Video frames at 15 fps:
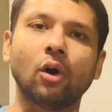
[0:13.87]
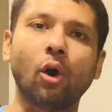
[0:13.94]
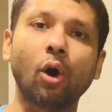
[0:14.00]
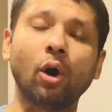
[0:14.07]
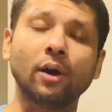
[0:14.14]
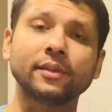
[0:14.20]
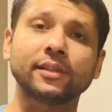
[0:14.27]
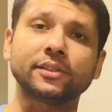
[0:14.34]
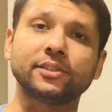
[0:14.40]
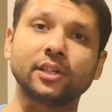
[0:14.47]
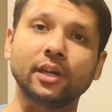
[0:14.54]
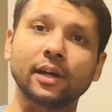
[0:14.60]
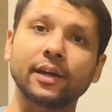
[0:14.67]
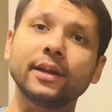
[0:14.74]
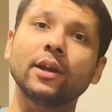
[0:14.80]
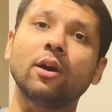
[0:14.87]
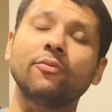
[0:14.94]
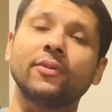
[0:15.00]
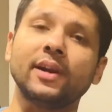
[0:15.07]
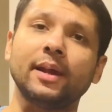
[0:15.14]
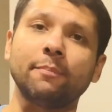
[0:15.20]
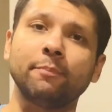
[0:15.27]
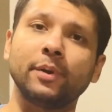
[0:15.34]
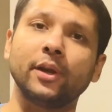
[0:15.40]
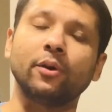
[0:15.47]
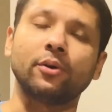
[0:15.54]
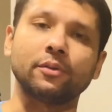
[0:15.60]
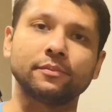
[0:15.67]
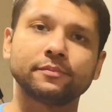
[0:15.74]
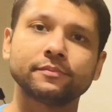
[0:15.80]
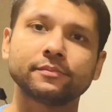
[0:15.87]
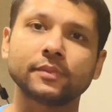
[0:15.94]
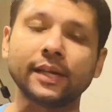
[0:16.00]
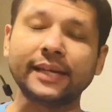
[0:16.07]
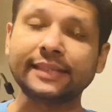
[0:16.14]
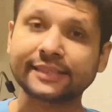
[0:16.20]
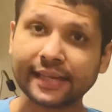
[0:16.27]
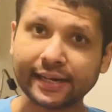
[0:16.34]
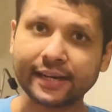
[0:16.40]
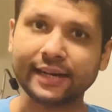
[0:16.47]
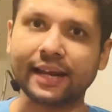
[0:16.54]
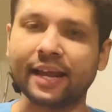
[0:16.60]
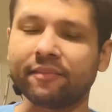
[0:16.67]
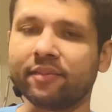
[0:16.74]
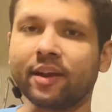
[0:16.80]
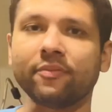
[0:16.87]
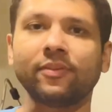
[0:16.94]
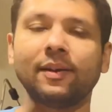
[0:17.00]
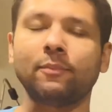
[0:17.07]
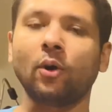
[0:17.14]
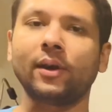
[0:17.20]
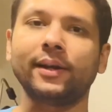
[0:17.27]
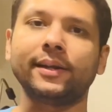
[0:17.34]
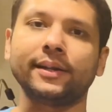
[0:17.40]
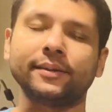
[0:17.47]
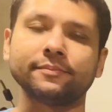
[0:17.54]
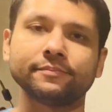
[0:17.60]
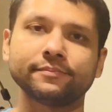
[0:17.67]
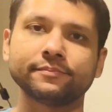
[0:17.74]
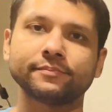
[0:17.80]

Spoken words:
on the journey of an embryo inside an IVF laboratory.